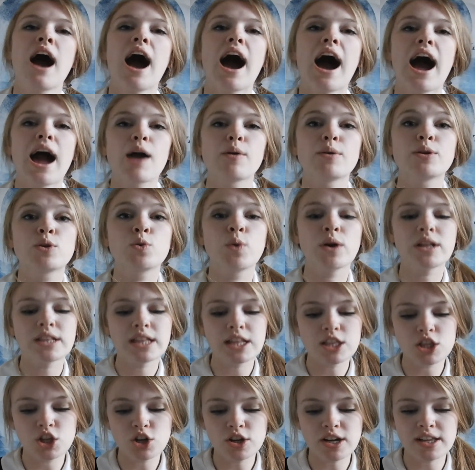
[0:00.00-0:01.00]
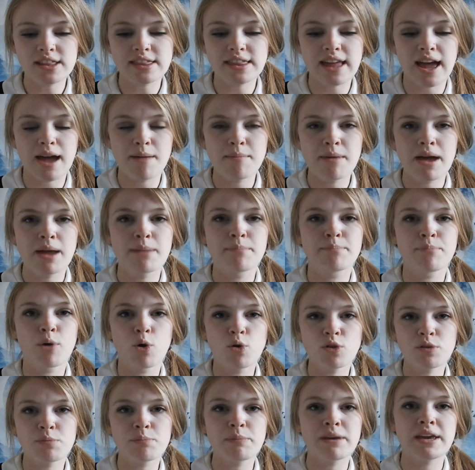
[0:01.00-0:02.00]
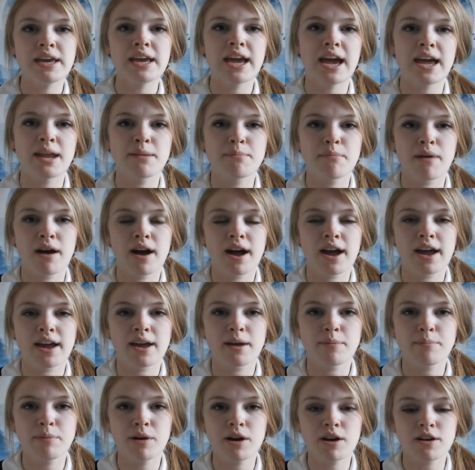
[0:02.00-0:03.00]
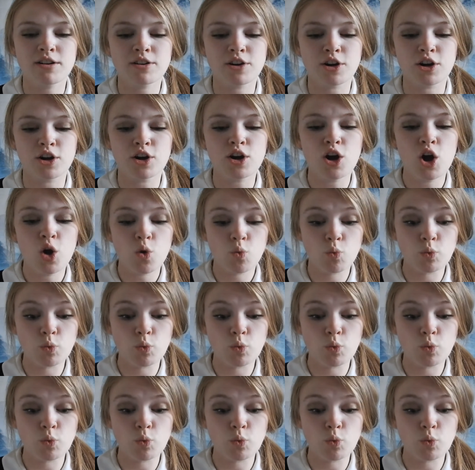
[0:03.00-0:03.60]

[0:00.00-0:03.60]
I would quickly look at them, and both me and my partner